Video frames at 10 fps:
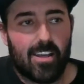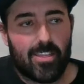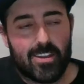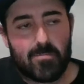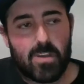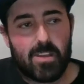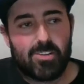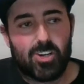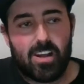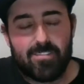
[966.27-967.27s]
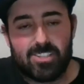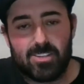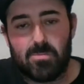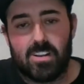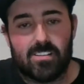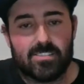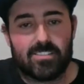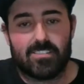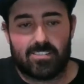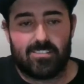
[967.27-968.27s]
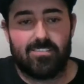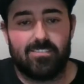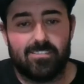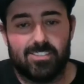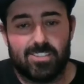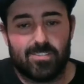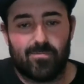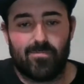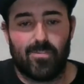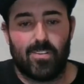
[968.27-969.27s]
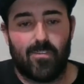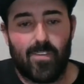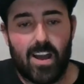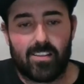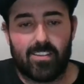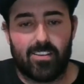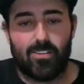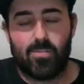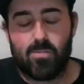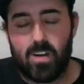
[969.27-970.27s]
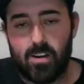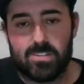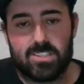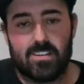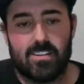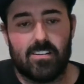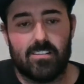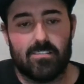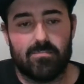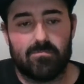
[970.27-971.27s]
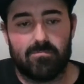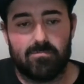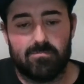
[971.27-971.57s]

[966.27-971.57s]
think maybe driving someone else's. just for the fact that you don't know how it's gonna